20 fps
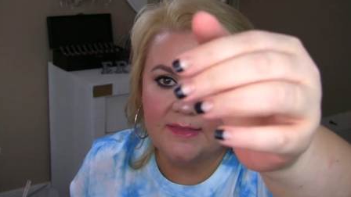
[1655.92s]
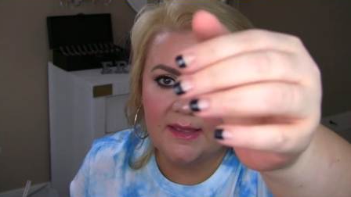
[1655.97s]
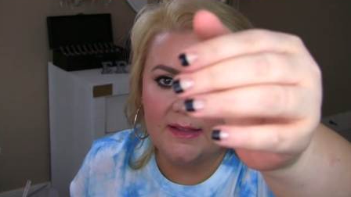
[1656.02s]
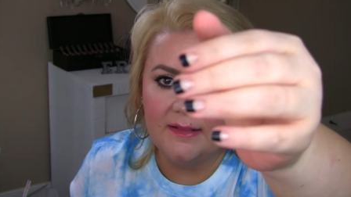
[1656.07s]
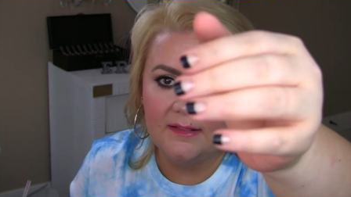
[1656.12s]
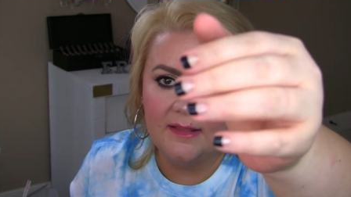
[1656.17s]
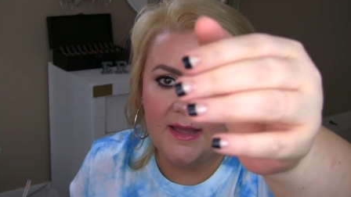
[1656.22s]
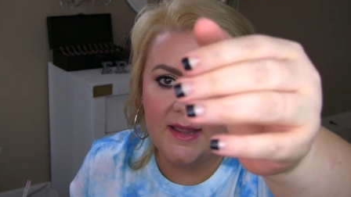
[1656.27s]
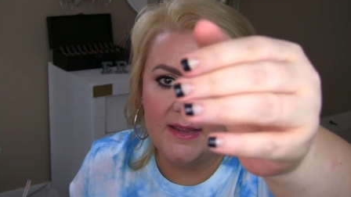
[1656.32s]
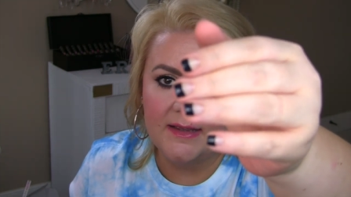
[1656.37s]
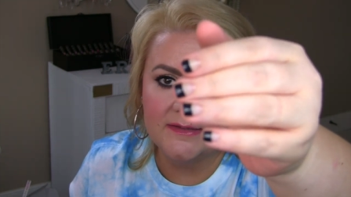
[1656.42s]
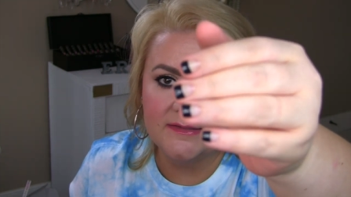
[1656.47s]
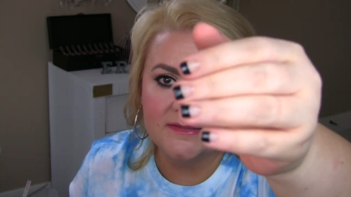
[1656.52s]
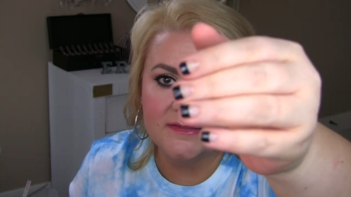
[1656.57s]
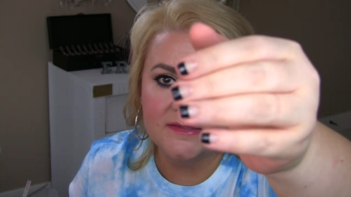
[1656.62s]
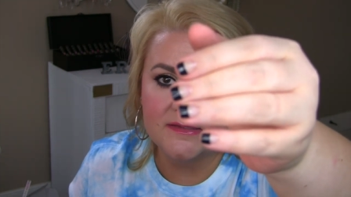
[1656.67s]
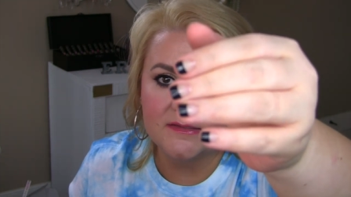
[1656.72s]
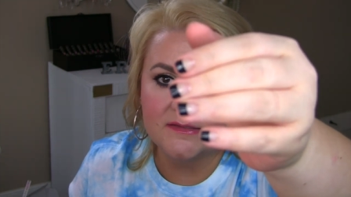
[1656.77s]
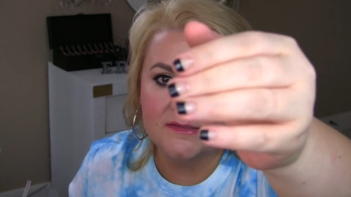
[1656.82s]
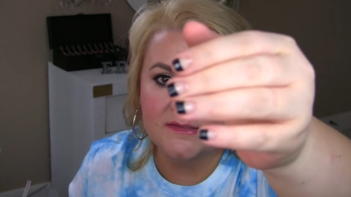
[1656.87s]
They
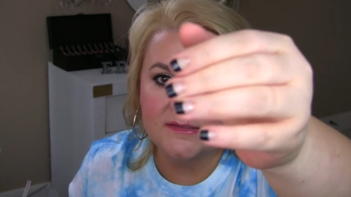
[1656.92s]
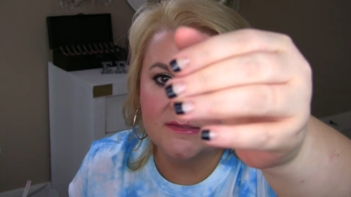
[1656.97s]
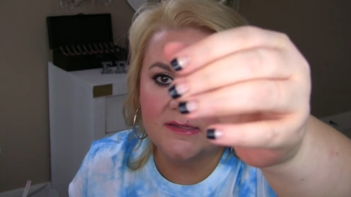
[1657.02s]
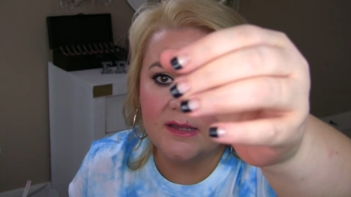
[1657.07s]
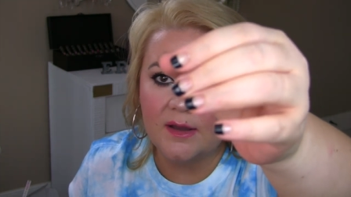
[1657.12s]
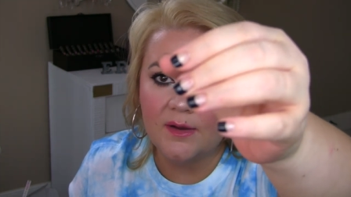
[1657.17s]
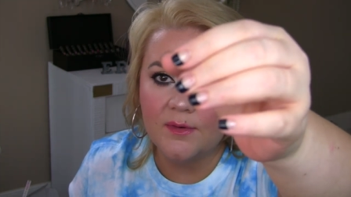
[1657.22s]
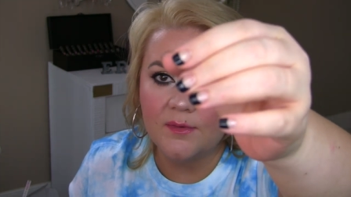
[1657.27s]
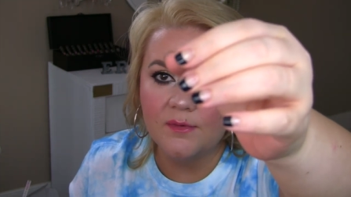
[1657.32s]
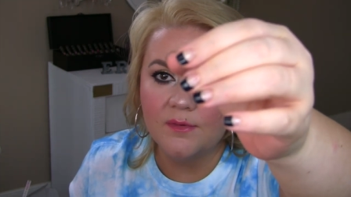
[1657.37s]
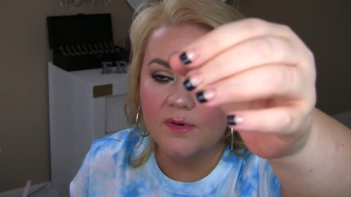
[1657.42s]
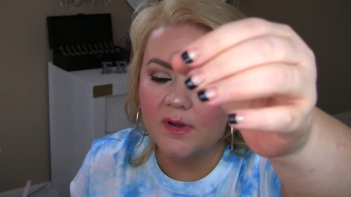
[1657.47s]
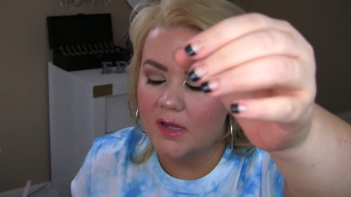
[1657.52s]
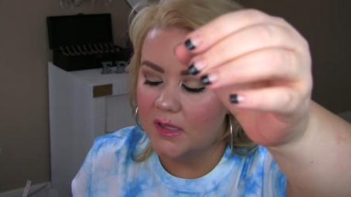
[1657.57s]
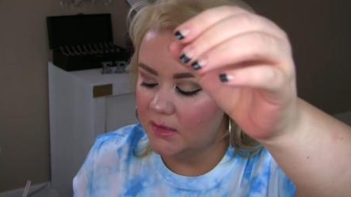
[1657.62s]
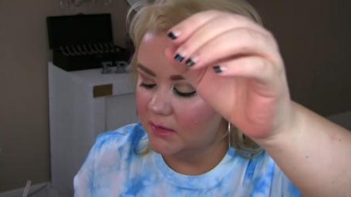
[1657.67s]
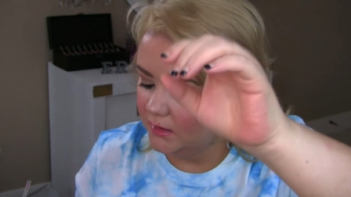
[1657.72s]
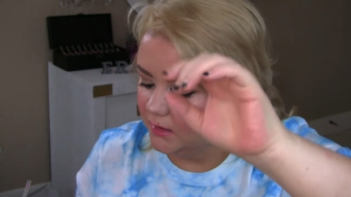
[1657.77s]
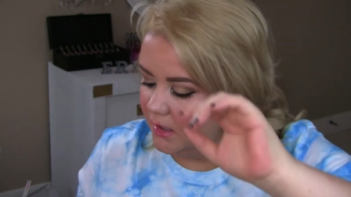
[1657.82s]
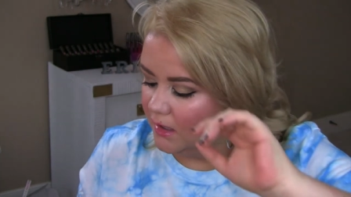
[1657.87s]
last so
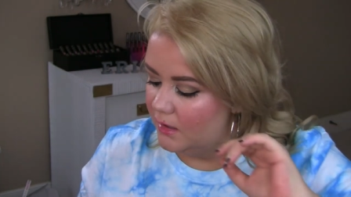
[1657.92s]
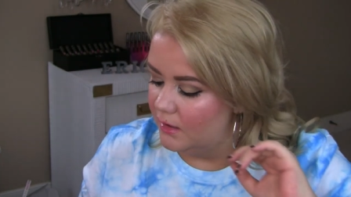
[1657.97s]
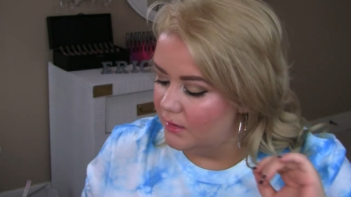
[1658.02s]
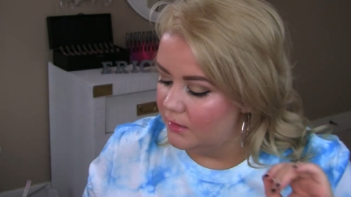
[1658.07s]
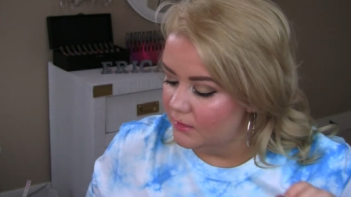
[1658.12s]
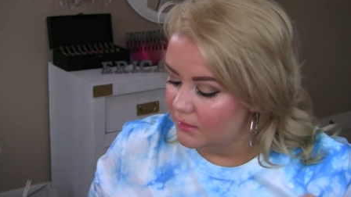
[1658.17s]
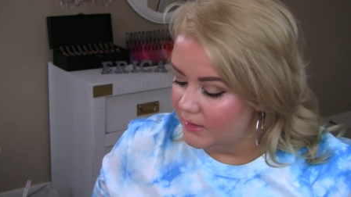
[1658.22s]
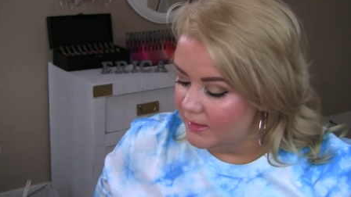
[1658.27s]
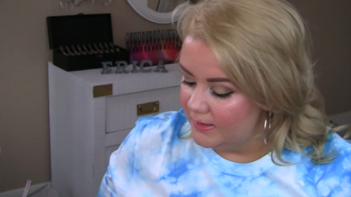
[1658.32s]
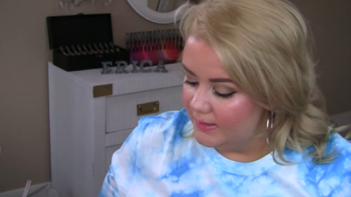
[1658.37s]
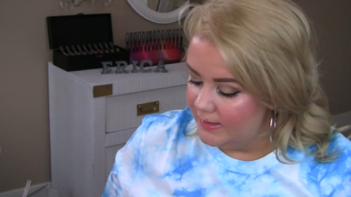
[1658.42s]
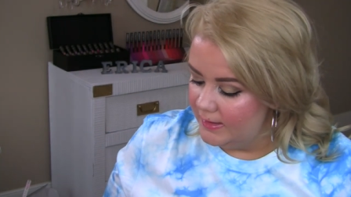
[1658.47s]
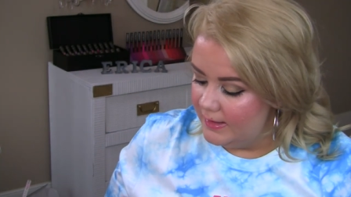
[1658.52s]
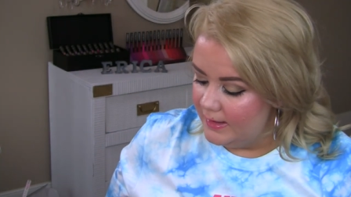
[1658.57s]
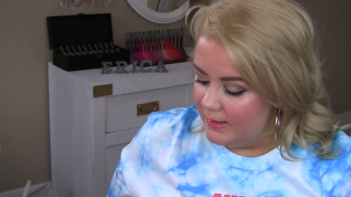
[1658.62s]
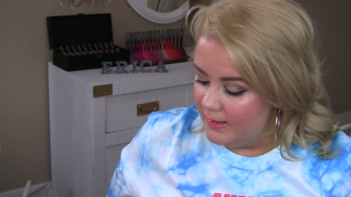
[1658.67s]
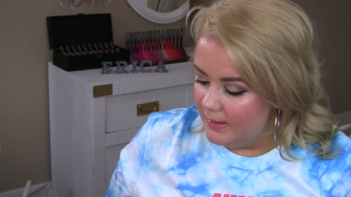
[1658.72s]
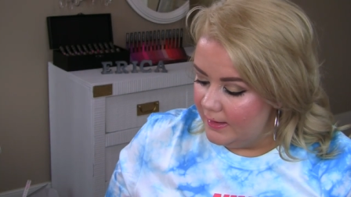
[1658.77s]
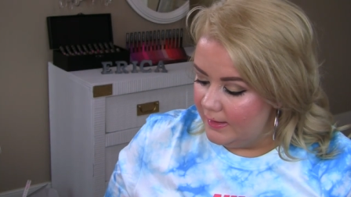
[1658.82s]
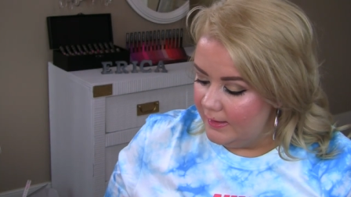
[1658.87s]
long.
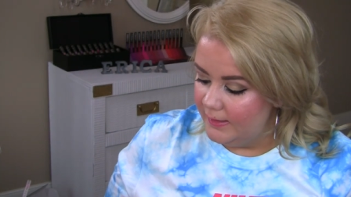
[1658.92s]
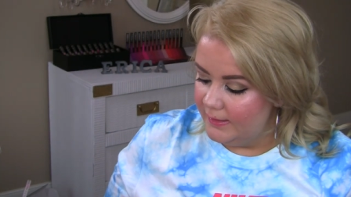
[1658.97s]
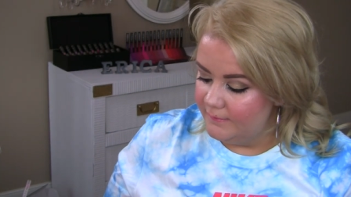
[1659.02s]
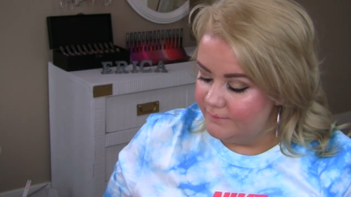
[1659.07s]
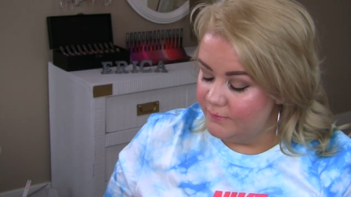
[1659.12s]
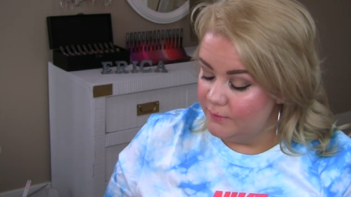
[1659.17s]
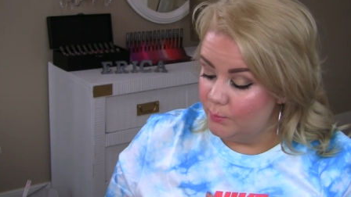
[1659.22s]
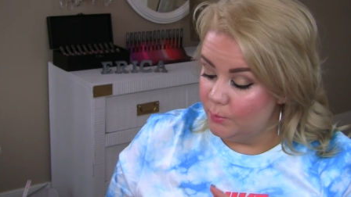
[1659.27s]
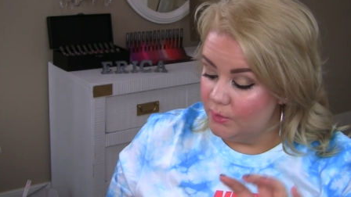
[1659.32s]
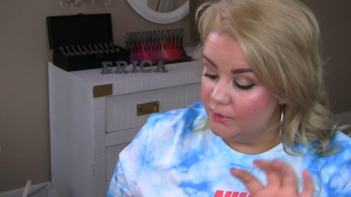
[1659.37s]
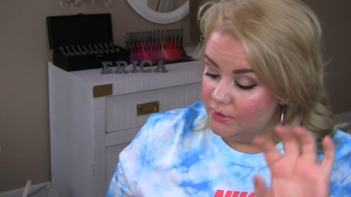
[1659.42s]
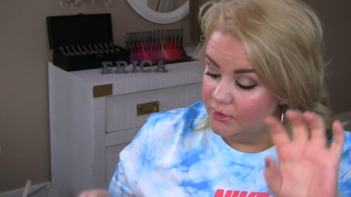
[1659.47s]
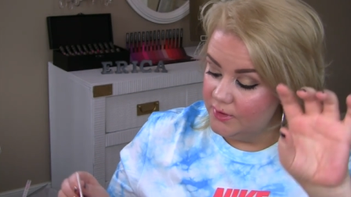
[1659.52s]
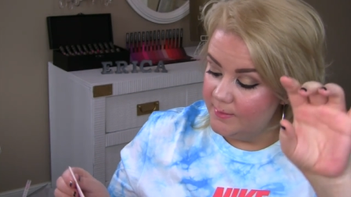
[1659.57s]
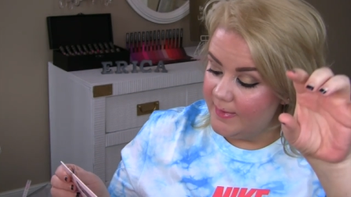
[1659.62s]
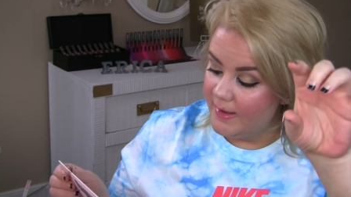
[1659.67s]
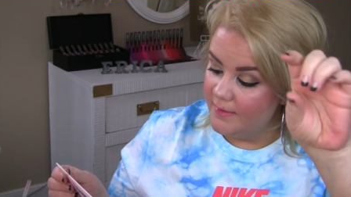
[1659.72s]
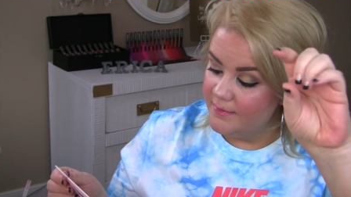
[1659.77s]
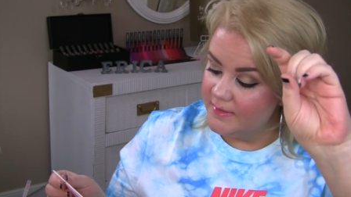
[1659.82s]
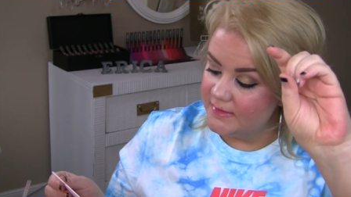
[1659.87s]
If you're wondering
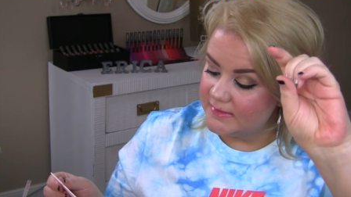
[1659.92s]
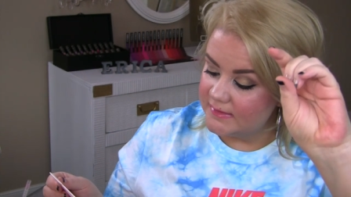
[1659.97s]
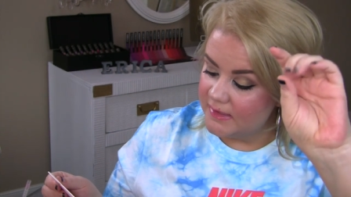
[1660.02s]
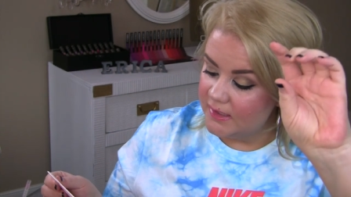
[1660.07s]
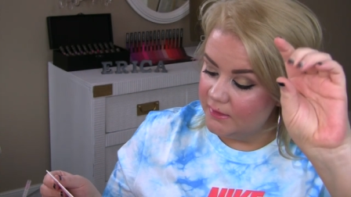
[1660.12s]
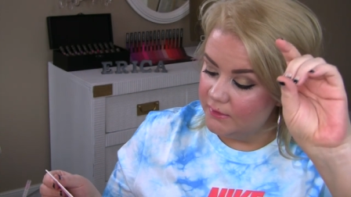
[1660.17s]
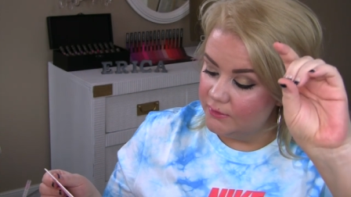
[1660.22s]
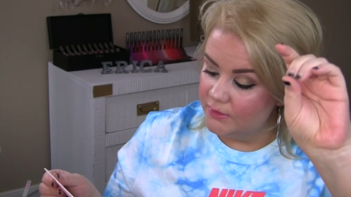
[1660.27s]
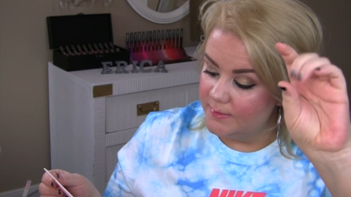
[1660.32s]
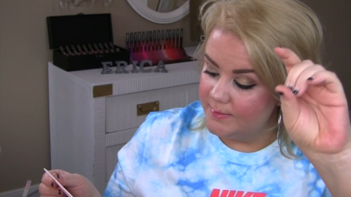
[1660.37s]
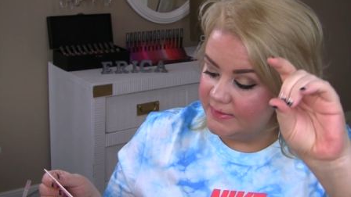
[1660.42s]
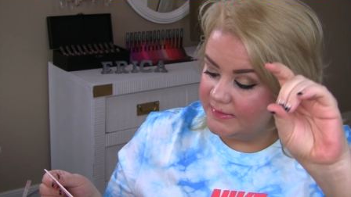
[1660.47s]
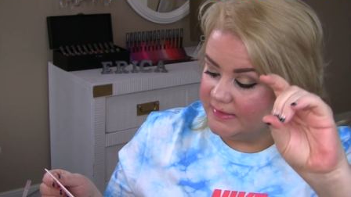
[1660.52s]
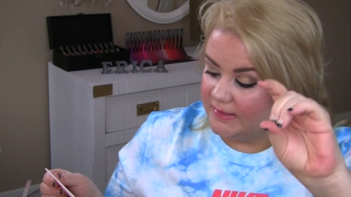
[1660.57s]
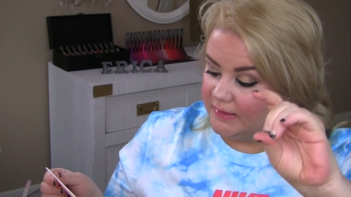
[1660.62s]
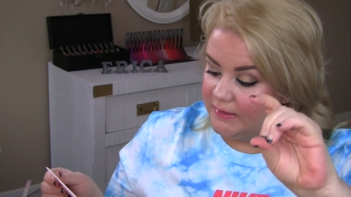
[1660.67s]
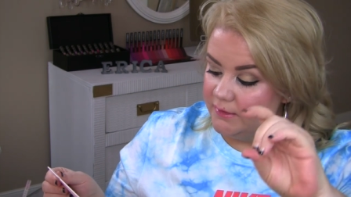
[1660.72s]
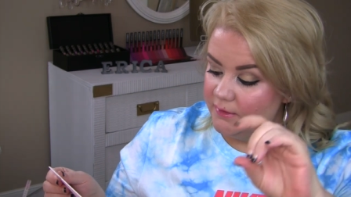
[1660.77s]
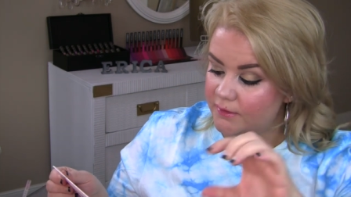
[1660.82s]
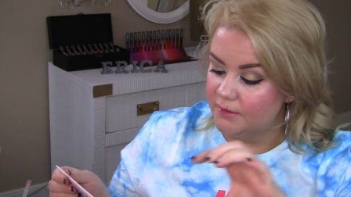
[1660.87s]
about this color in
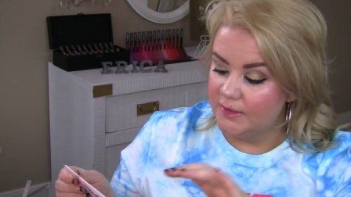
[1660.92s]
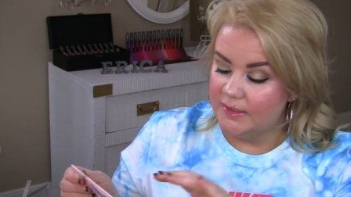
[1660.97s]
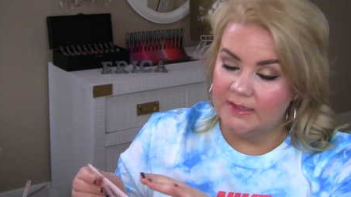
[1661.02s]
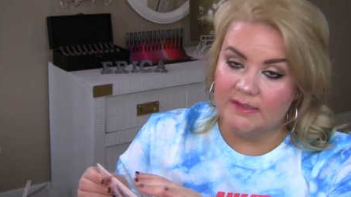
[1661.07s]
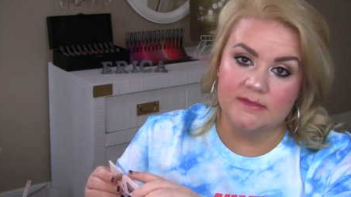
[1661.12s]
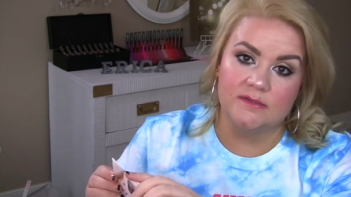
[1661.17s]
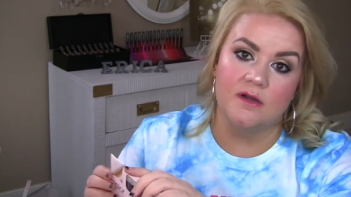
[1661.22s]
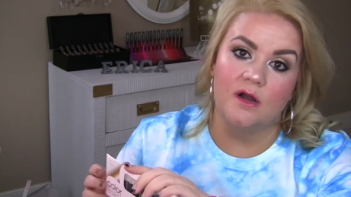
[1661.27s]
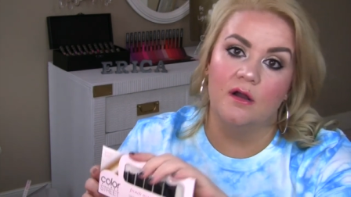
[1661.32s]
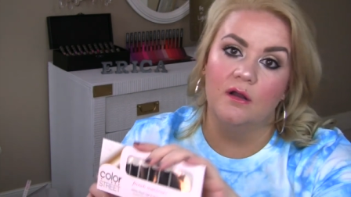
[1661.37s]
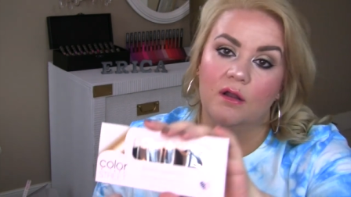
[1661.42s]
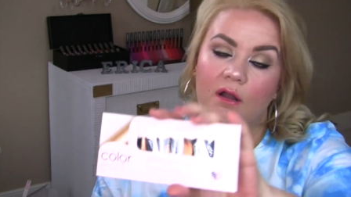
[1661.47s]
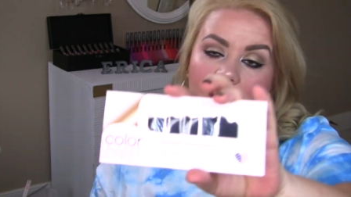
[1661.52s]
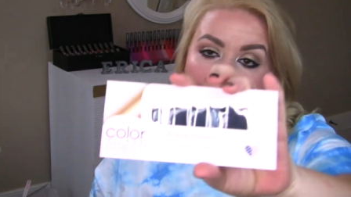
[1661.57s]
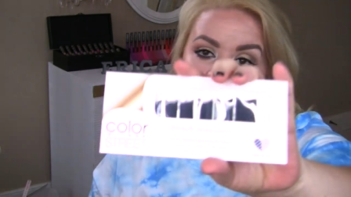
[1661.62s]
particular, it is called